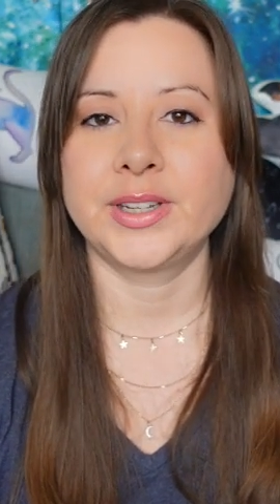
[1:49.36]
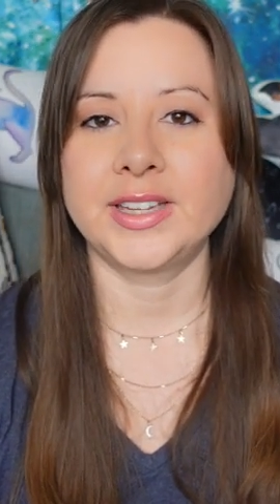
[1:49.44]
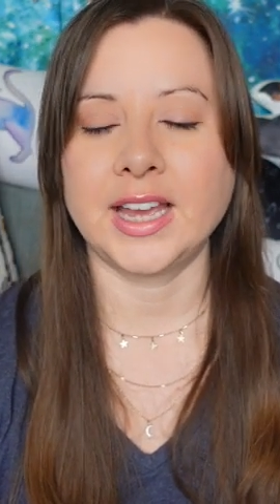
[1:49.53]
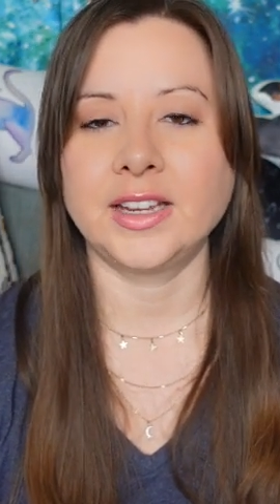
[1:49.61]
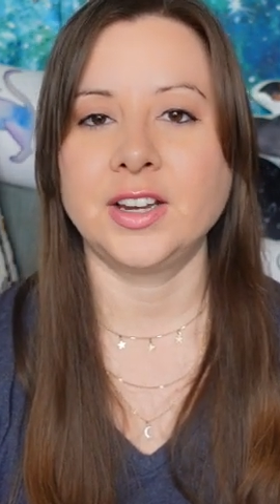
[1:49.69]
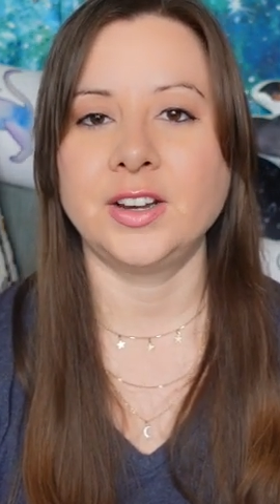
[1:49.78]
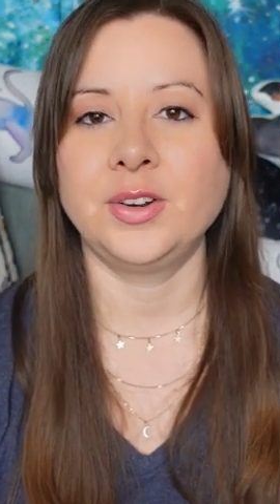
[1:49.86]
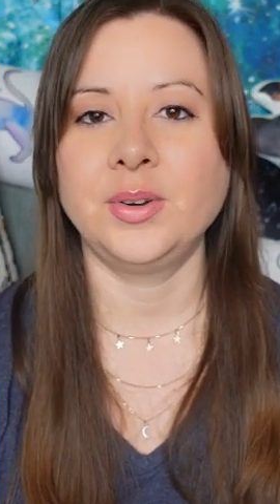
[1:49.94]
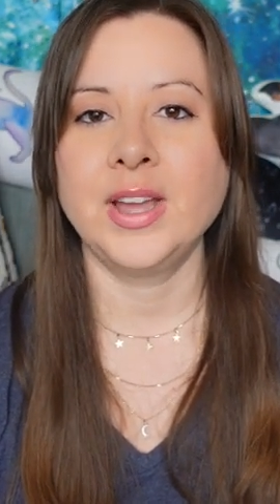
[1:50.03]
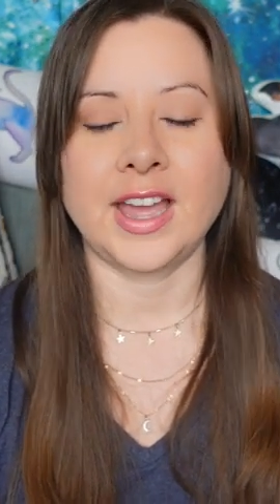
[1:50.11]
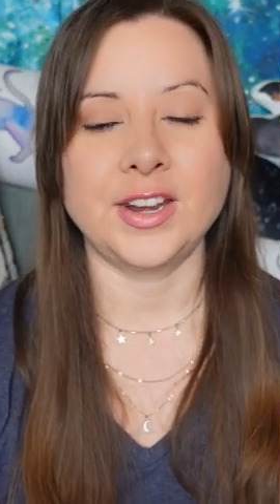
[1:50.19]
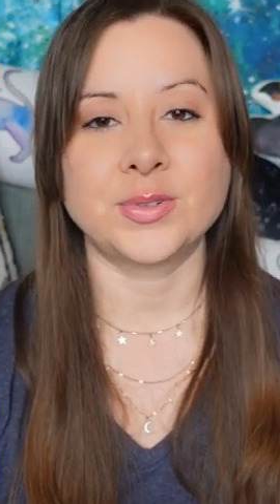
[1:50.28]
gecko,
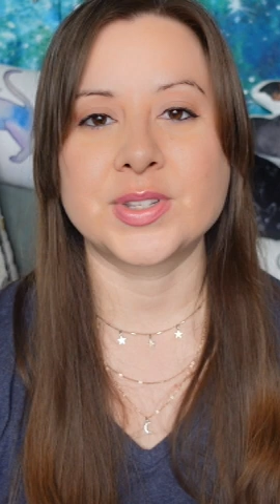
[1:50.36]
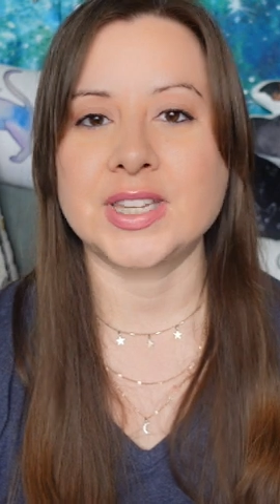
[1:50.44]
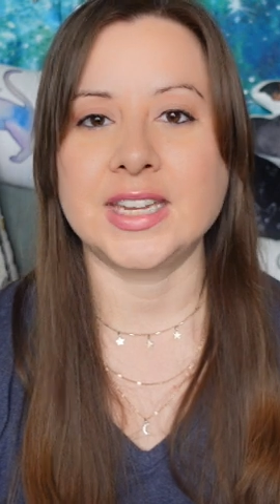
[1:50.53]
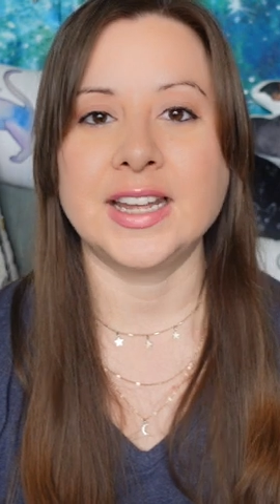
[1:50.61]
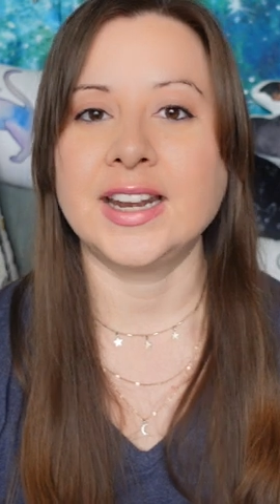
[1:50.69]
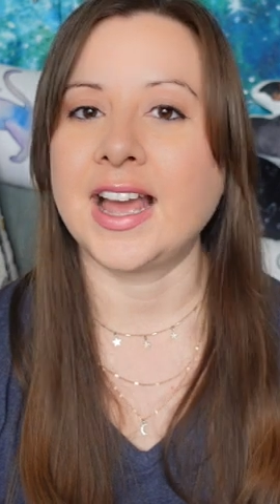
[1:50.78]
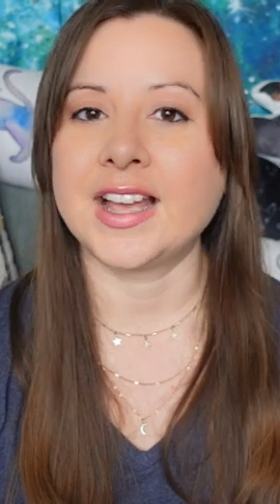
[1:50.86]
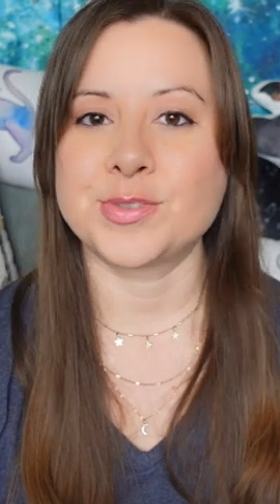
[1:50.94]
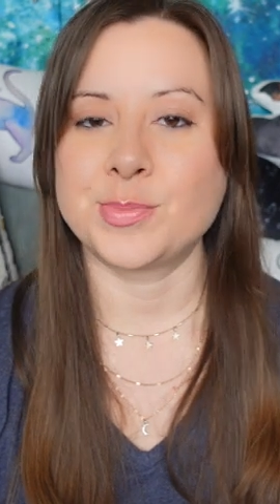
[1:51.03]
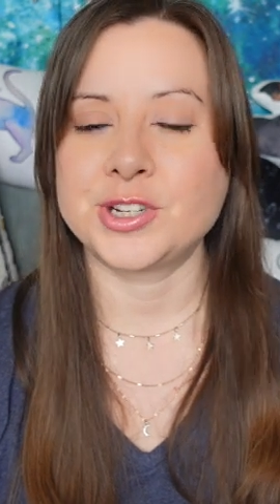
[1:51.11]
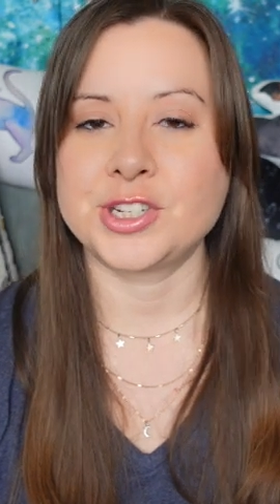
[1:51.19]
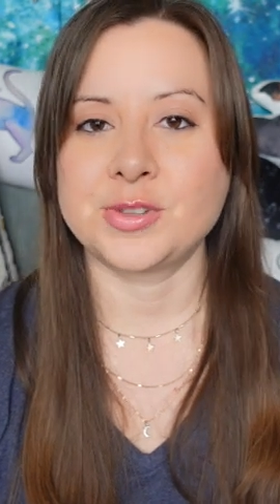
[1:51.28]
I don't see it as
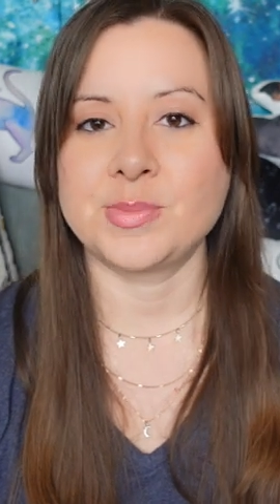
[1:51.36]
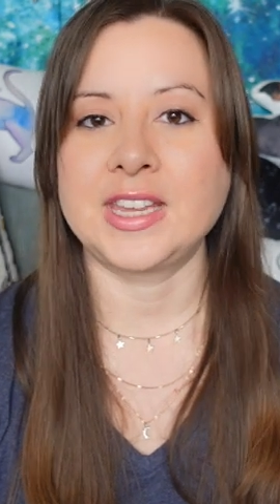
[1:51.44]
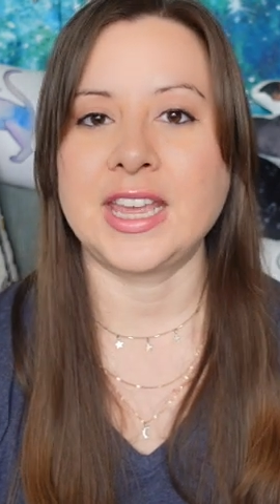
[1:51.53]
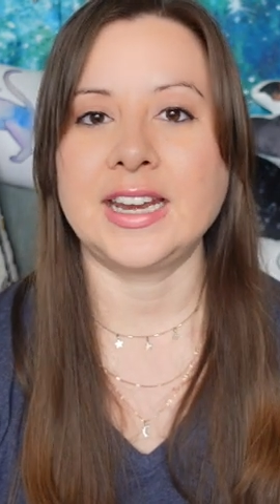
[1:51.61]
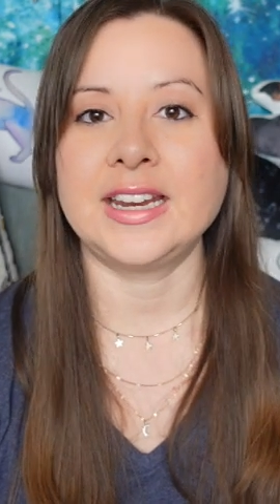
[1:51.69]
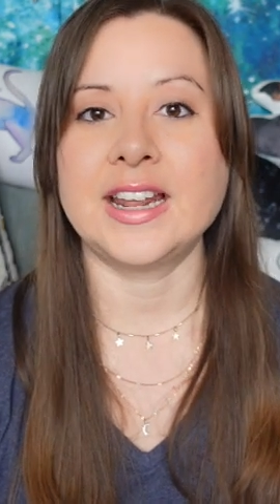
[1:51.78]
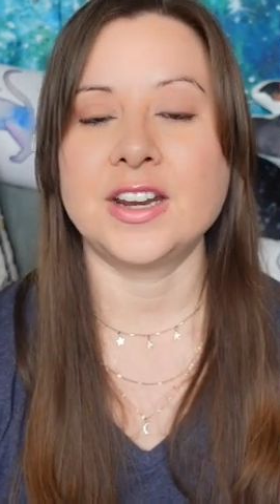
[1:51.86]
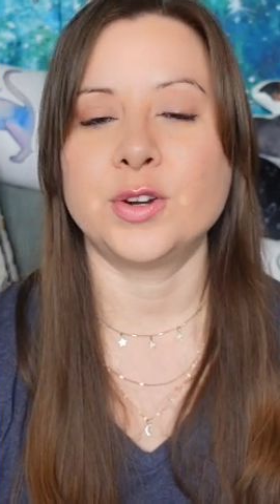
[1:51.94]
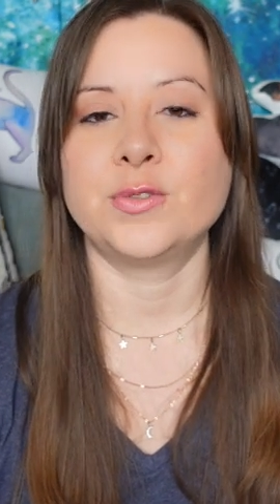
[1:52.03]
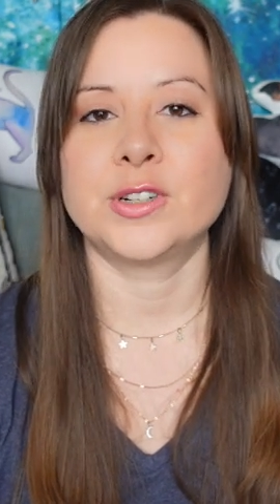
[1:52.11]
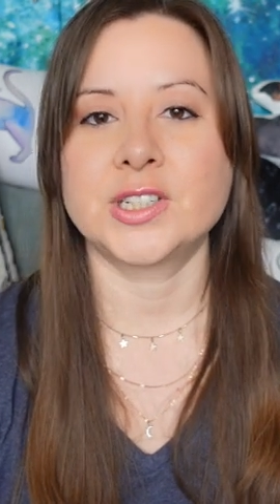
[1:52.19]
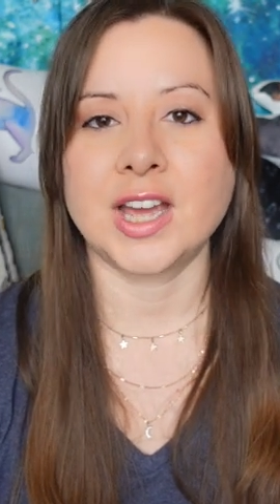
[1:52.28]
much in the beginning, and
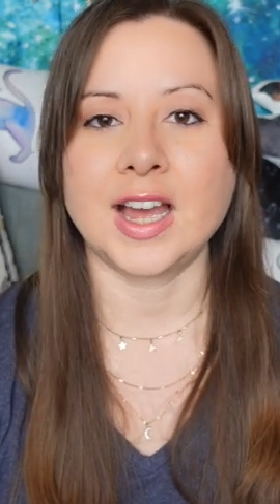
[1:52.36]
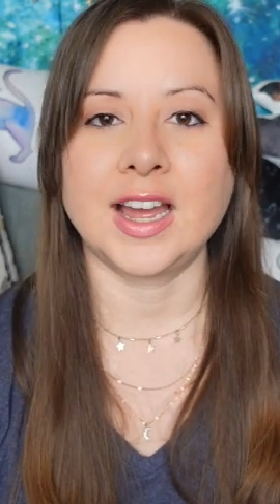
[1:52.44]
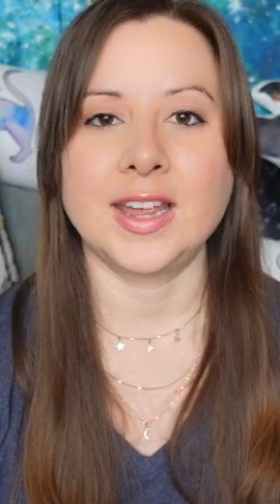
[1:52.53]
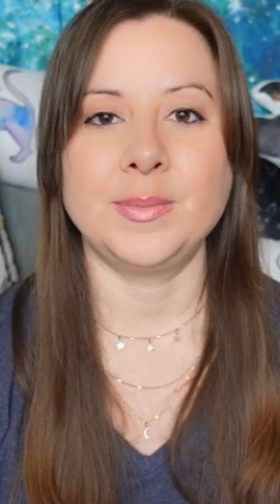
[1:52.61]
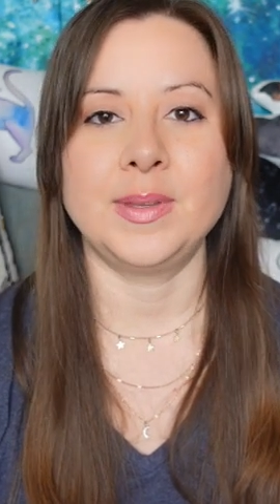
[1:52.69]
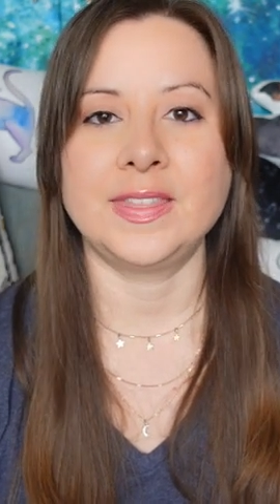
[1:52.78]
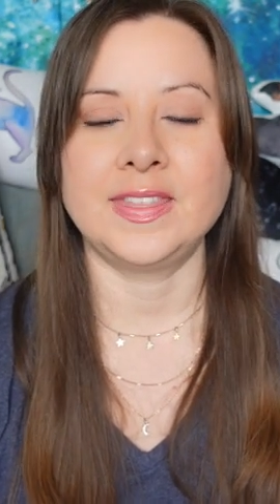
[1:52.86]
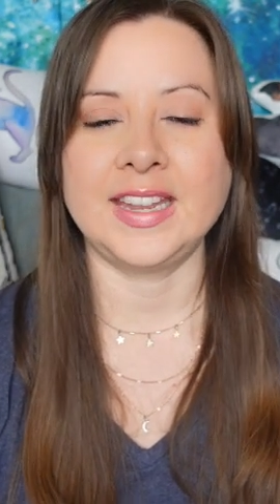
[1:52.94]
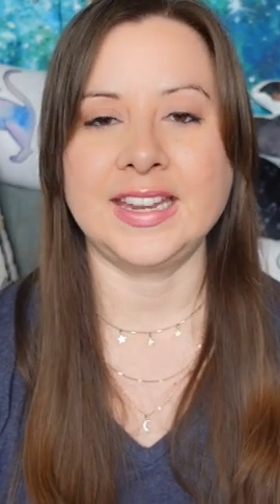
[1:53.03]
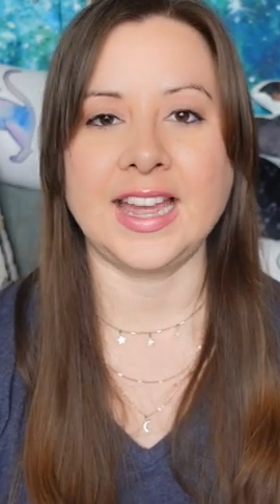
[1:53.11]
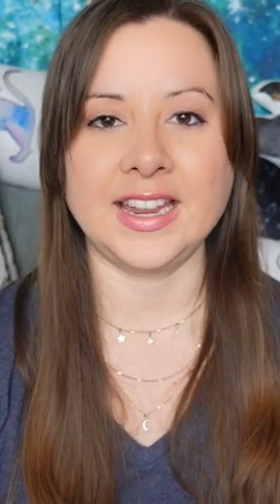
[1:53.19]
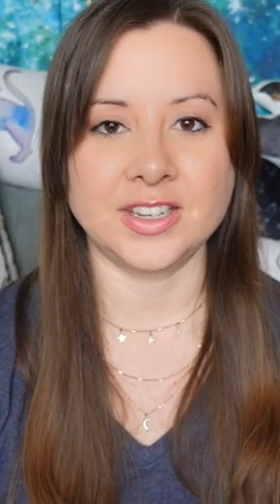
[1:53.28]
over time they
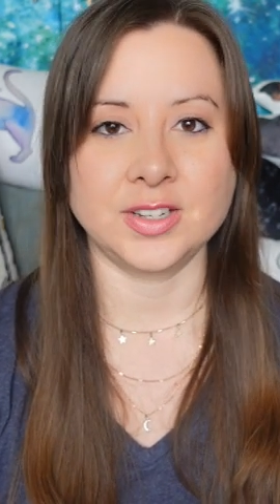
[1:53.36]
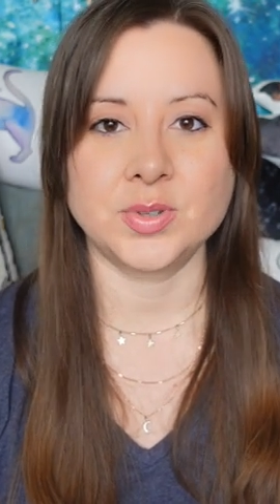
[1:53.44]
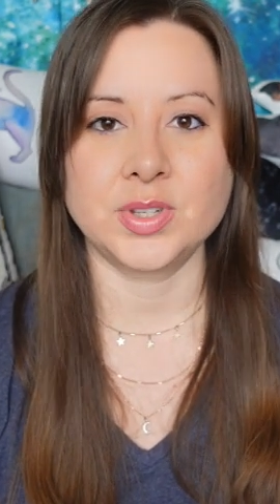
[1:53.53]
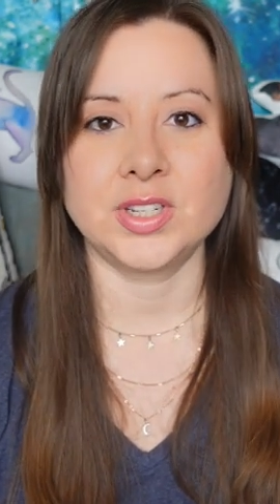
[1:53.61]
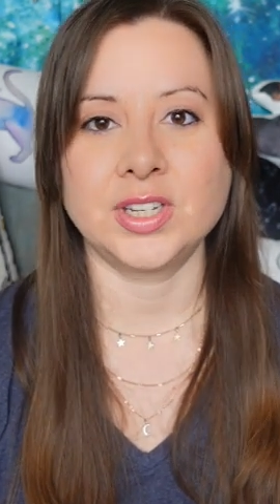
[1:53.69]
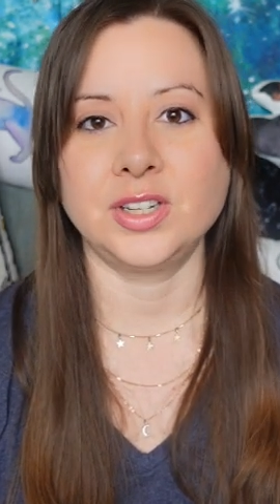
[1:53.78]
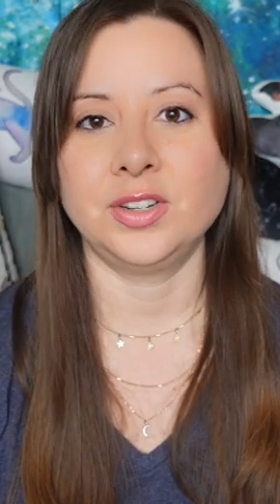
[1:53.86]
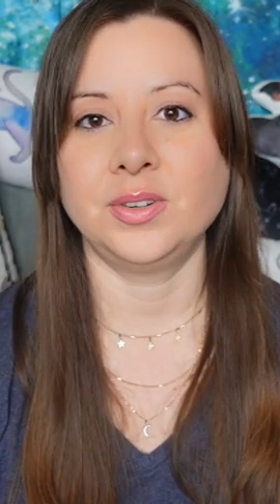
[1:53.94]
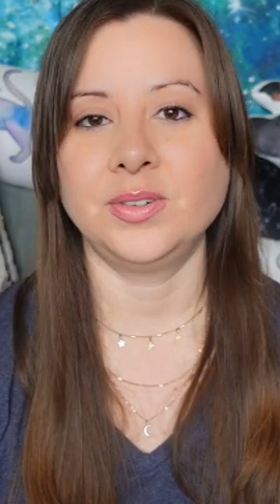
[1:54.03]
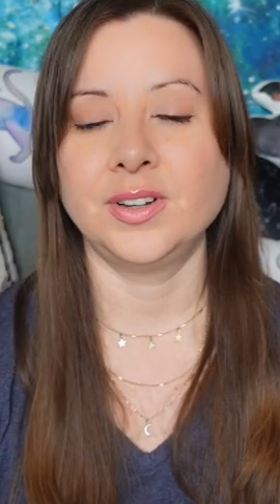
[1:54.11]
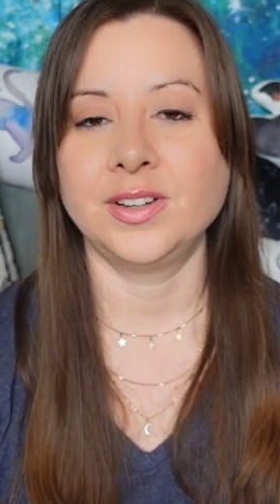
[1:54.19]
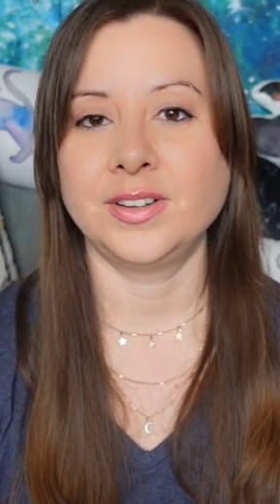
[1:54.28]
get used to